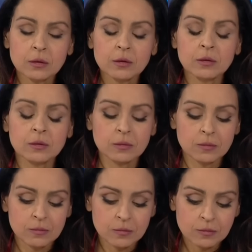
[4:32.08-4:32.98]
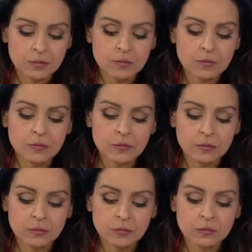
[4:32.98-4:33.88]

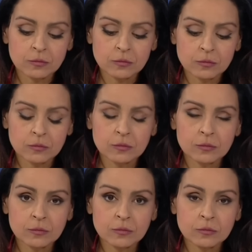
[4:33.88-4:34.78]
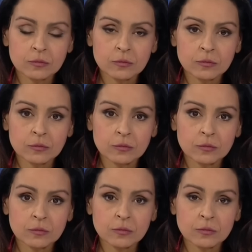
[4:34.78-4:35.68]

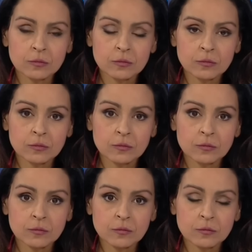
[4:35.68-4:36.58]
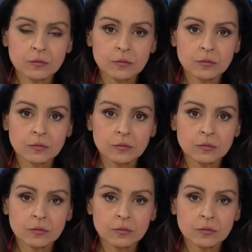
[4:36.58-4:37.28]
[no speech]